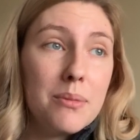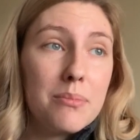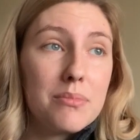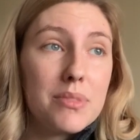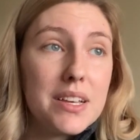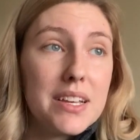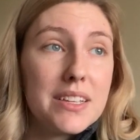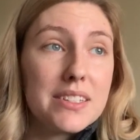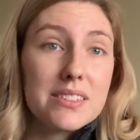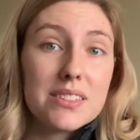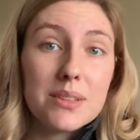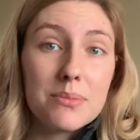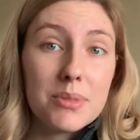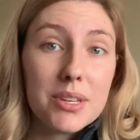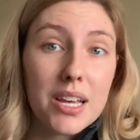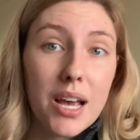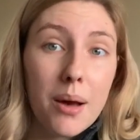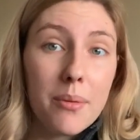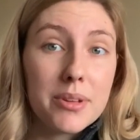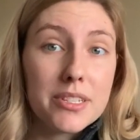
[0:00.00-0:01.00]
please leave me a
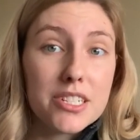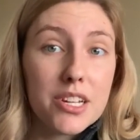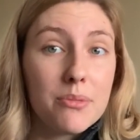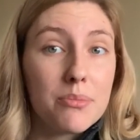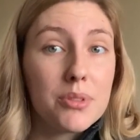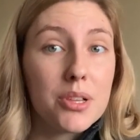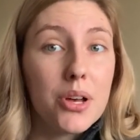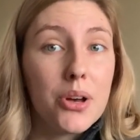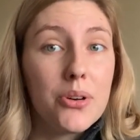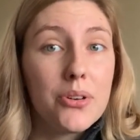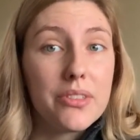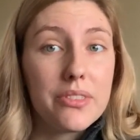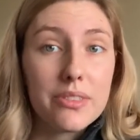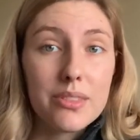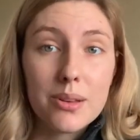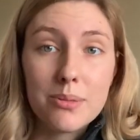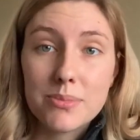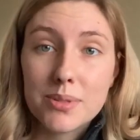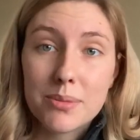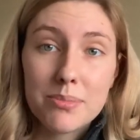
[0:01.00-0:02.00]
comment down below and
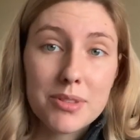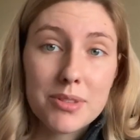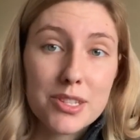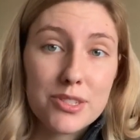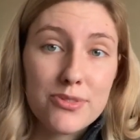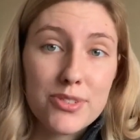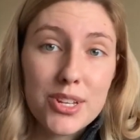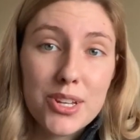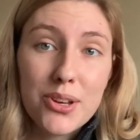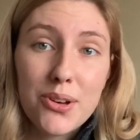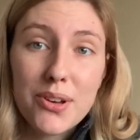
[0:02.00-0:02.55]
thumbs up this video.